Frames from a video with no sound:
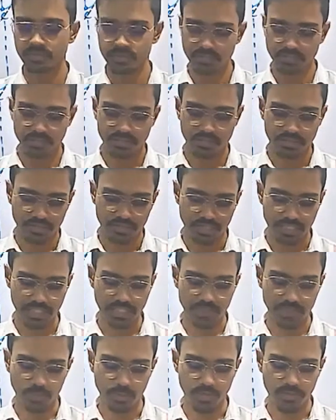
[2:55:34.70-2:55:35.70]
This is the point
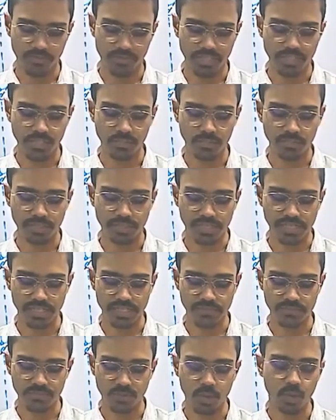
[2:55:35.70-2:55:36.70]
where the object is
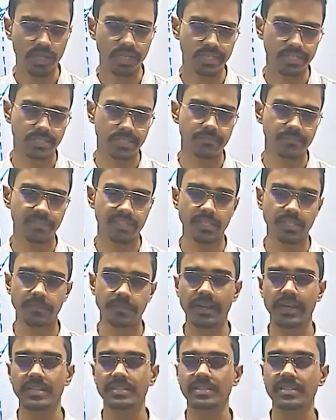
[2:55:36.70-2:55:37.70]
broken. Within brackets,
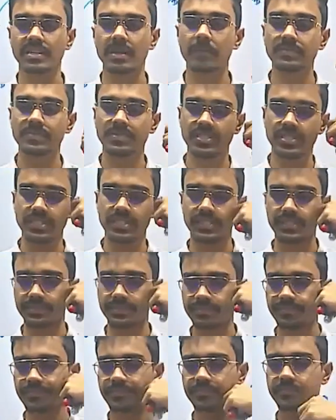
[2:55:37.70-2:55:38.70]
ruptured.
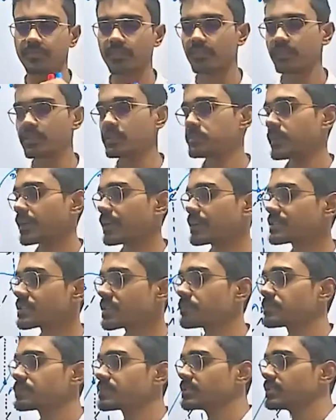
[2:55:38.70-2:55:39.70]
Within brackets,
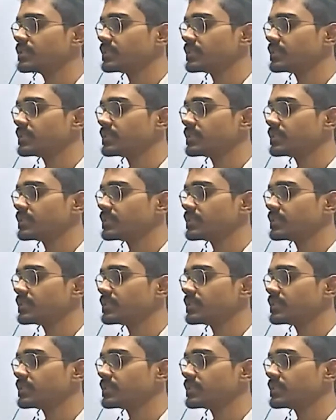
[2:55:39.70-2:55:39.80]
ruptured.